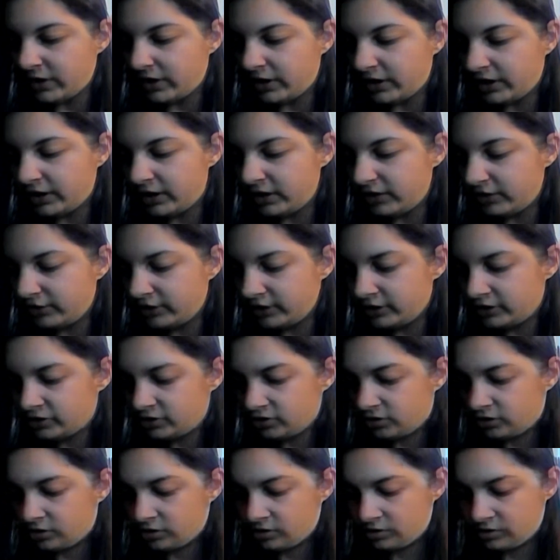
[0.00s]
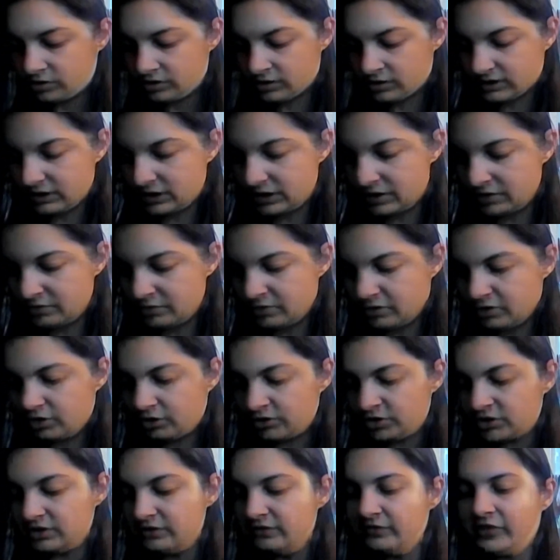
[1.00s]
And I got some
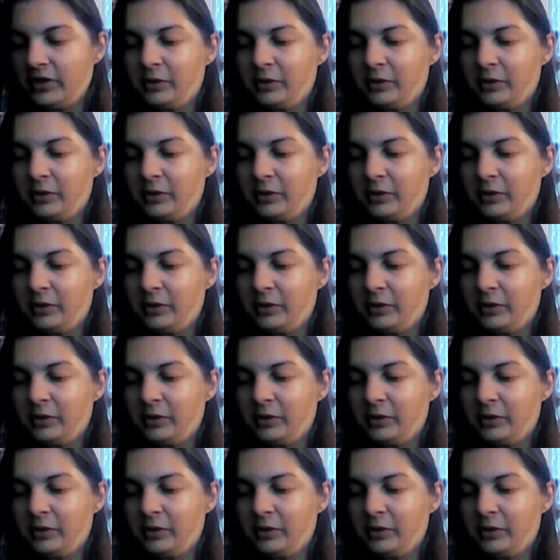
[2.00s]
cotton